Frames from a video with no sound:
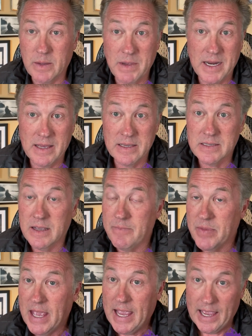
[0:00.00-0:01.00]
meetings
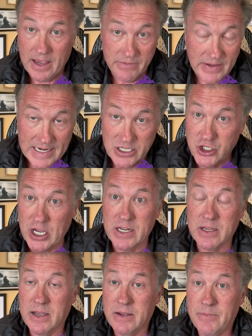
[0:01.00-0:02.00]
have an
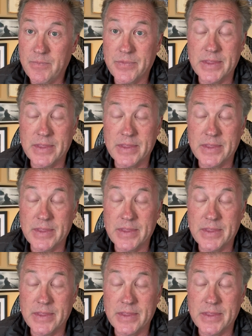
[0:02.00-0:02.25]
agenda.